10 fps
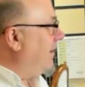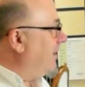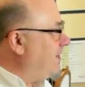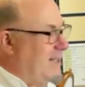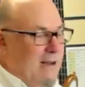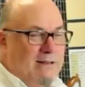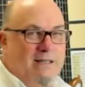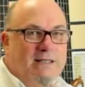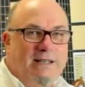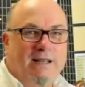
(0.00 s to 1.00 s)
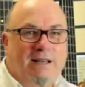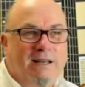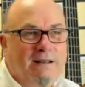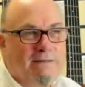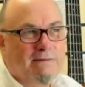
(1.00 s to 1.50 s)
you start to
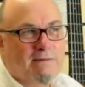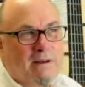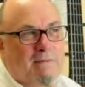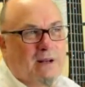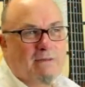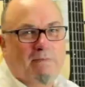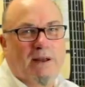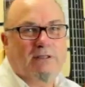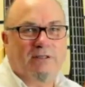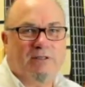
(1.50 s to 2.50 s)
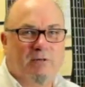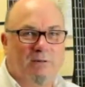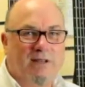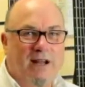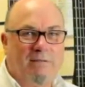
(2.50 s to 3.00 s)
see a bit of a picture as to what
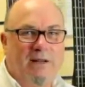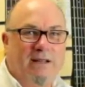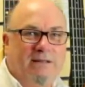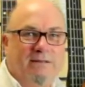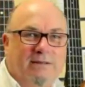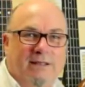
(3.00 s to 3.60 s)
was happening